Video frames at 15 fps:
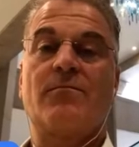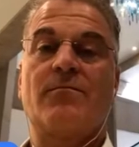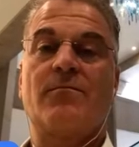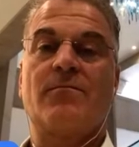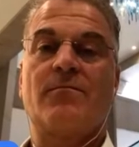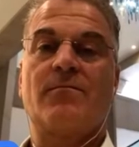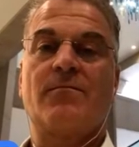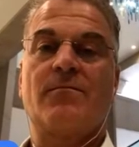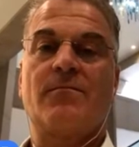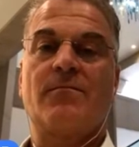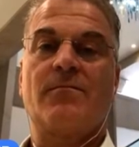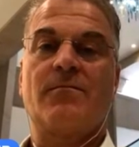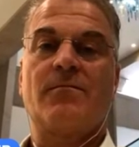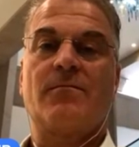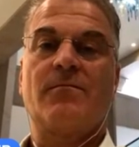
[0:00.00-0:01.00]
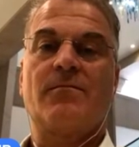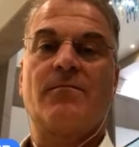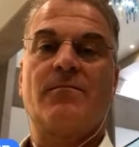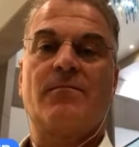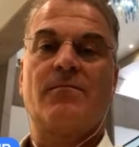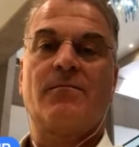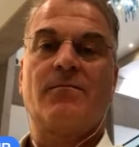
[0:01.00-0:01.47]

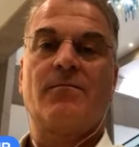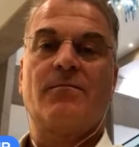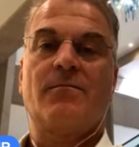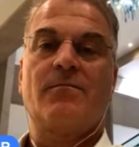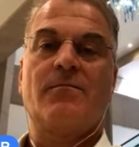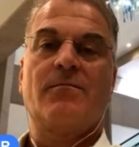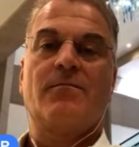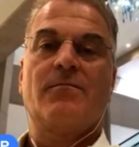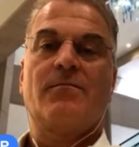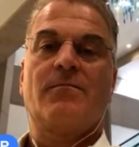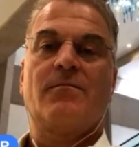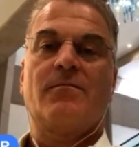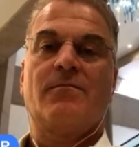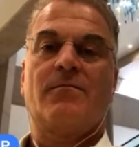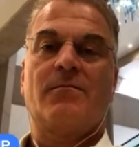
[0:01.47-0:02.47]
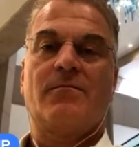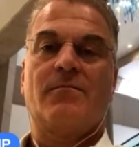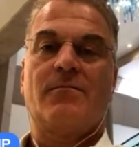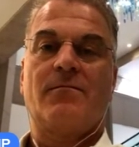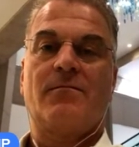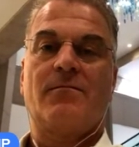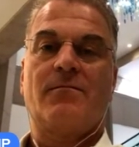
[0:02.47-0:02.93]

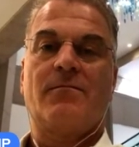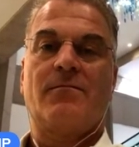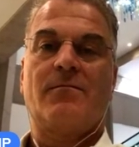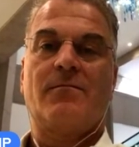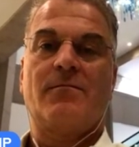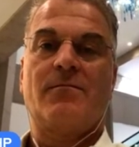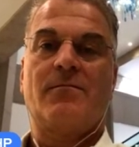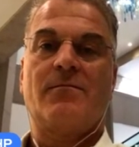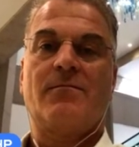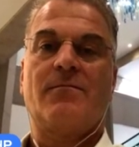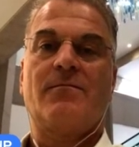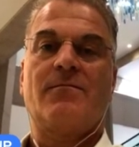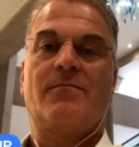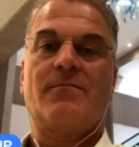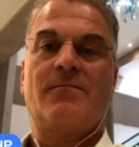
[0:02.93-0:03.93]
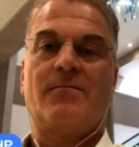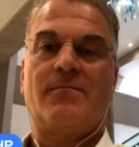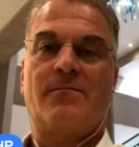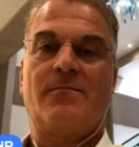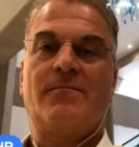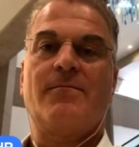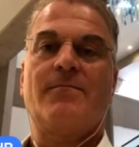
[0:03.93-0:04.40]

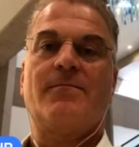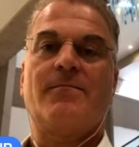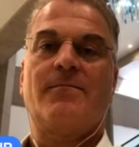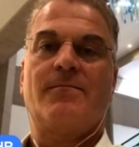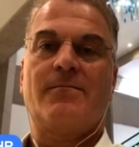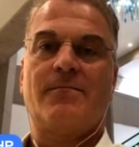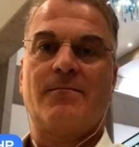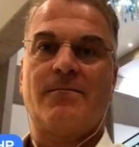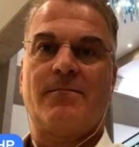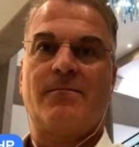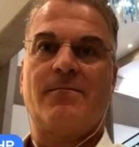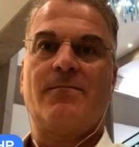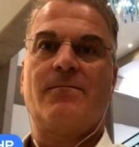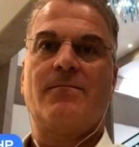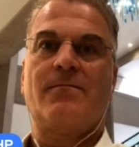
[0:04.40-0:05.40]
[no speech]